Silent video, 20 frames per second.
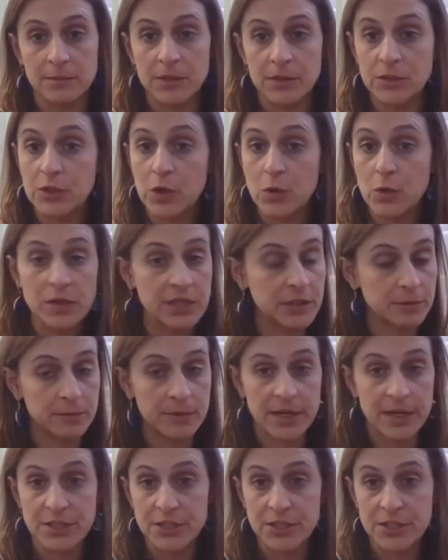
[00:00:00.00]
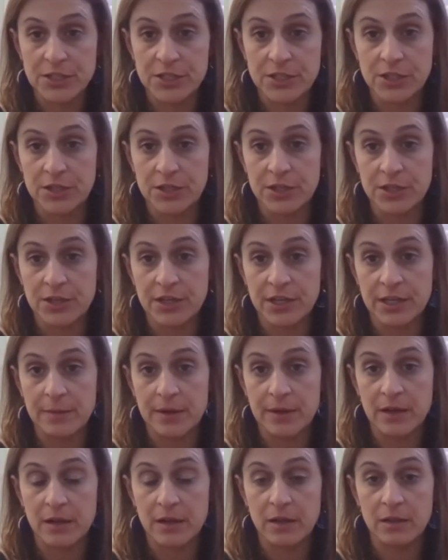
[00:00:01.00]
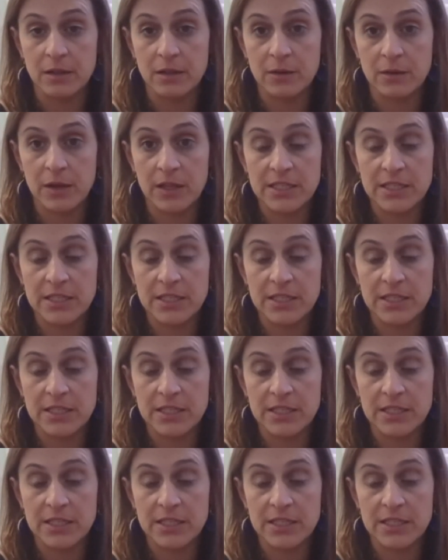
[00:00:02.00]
You don't need to register your email.